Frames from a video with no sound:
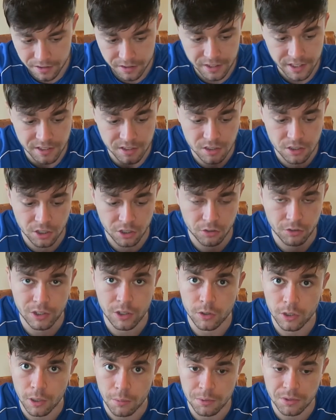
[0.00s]
this is a
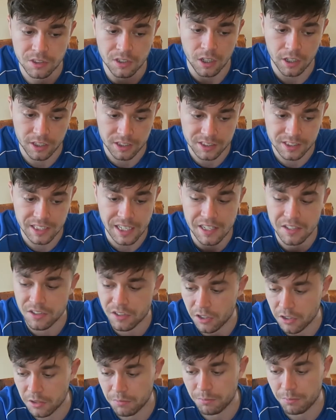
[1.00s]
grilled option, like I said,
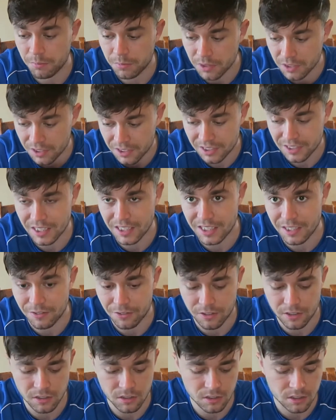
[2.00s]
so that you can see the
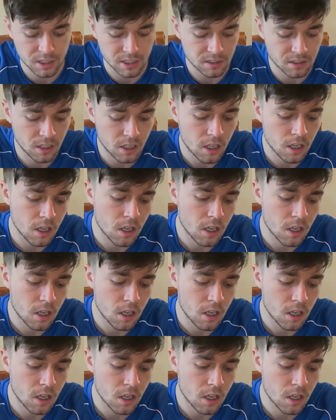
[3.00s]
differences.